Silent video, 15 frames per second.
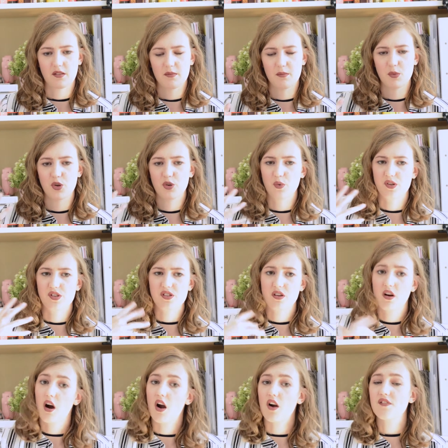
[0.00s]
more towards
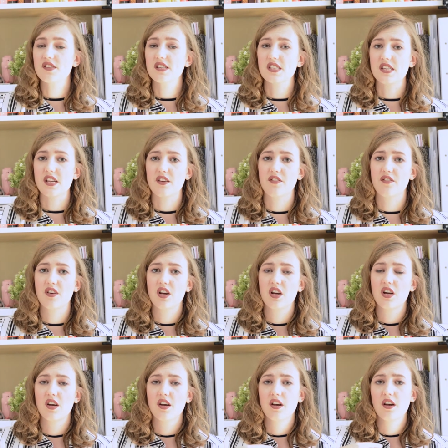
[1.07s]
scarves instead of
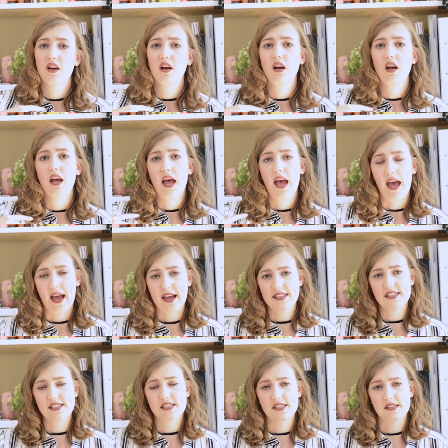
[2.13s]

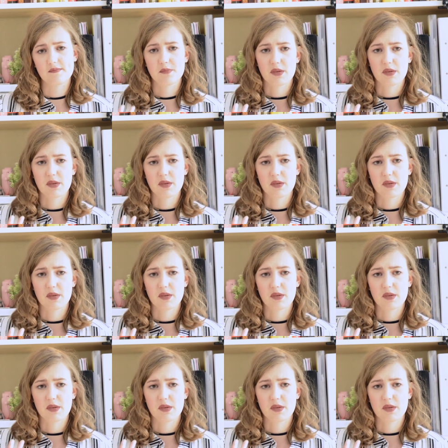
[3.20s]
hats and